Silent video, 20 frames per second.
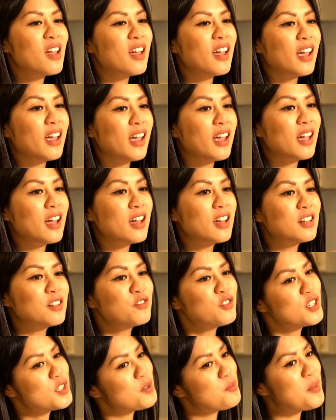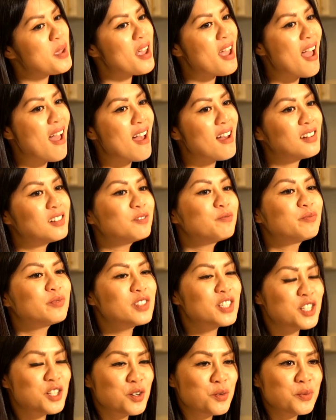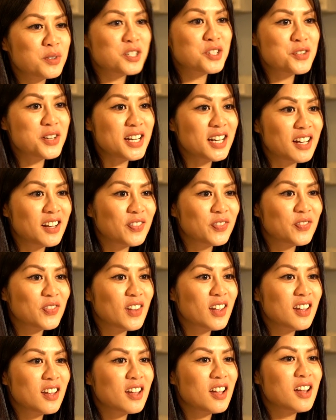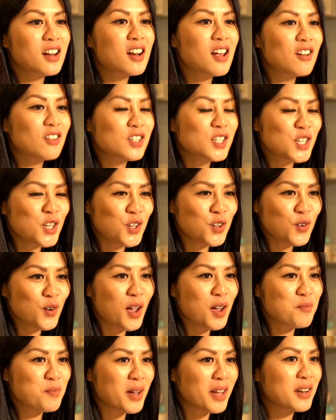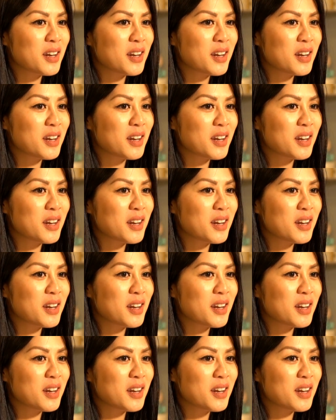and visit me at Dinner with Trina, and I'll see you at my